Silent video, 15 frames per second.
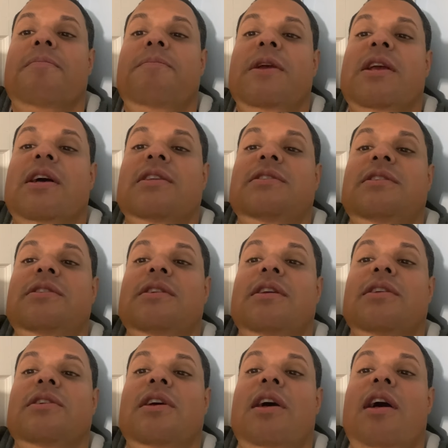because
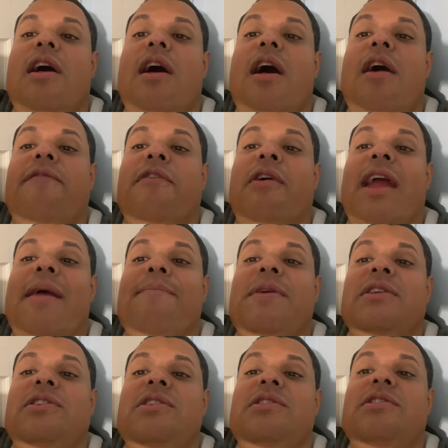of her
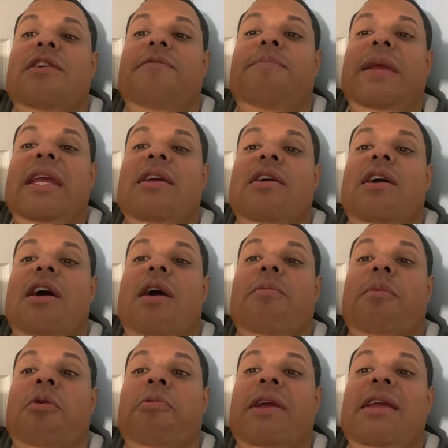ambitions of being a
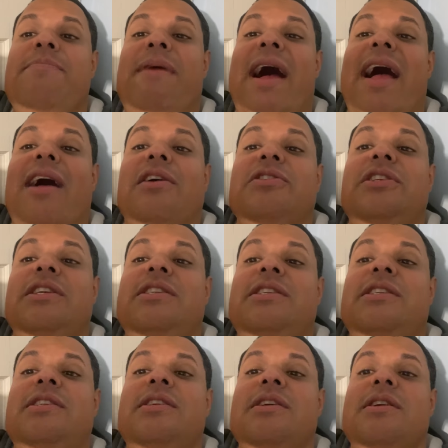marine
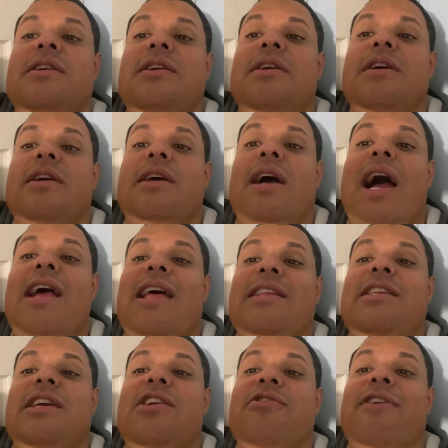biologist. I'd
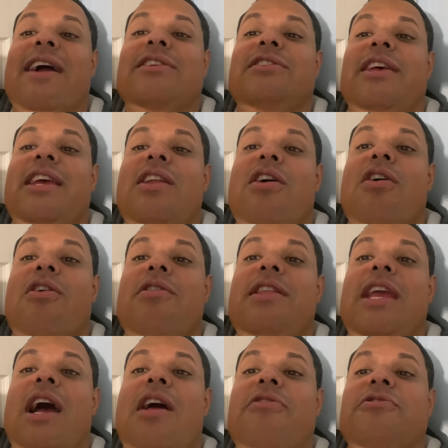like to congratulate her
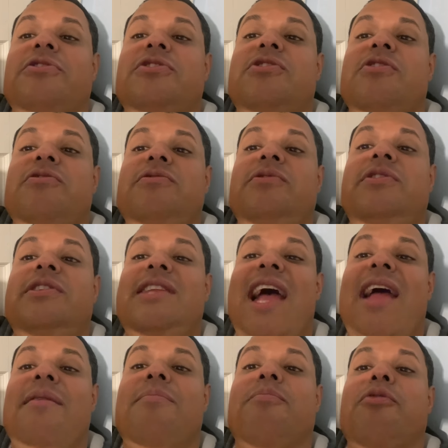and the other students
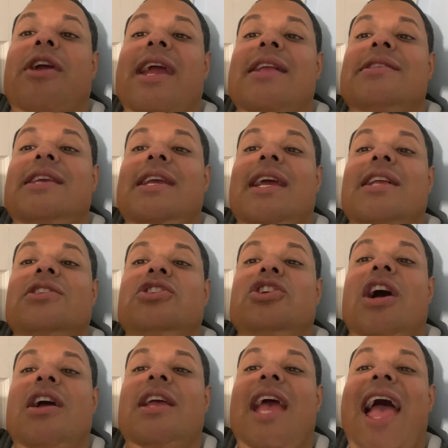that Brandy and
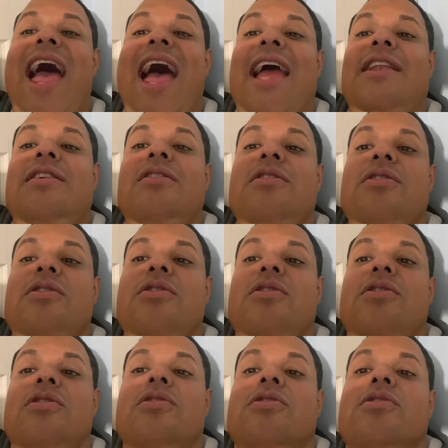Chuck had
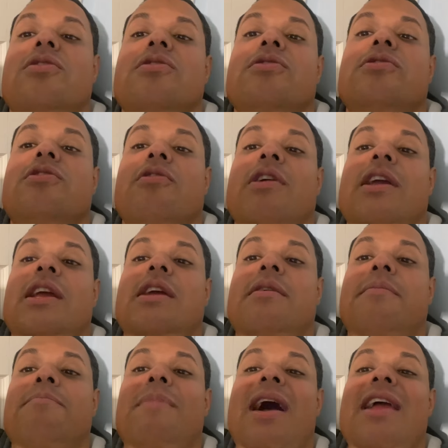during
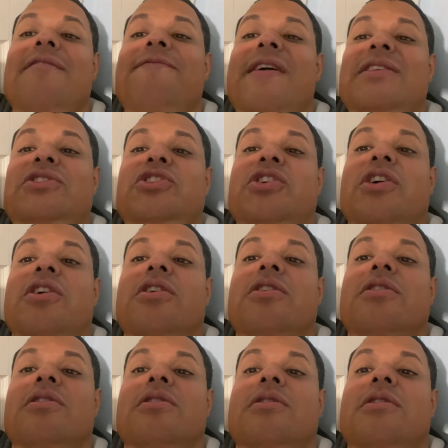my adventure.
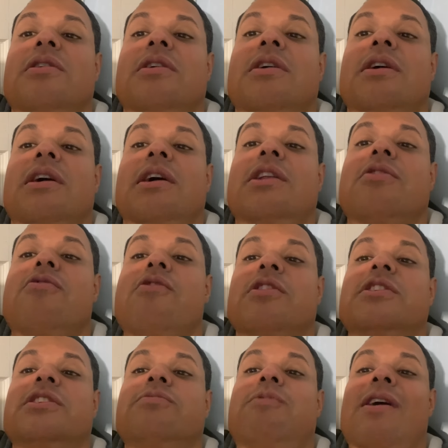And of
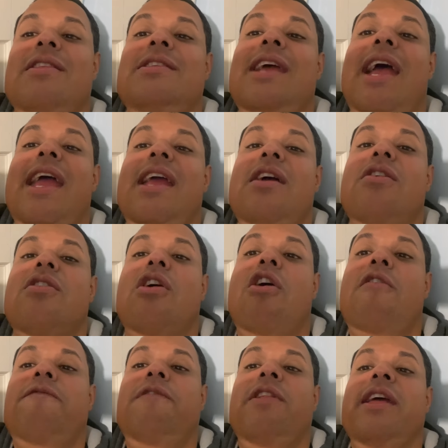course, one day,
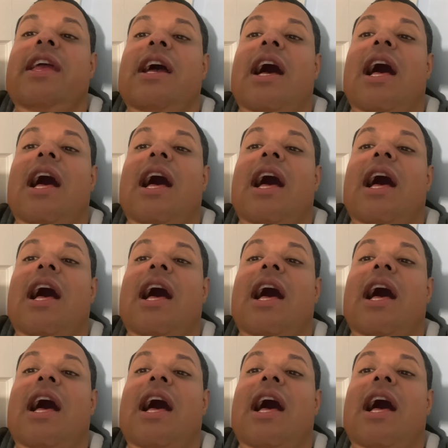hopefully,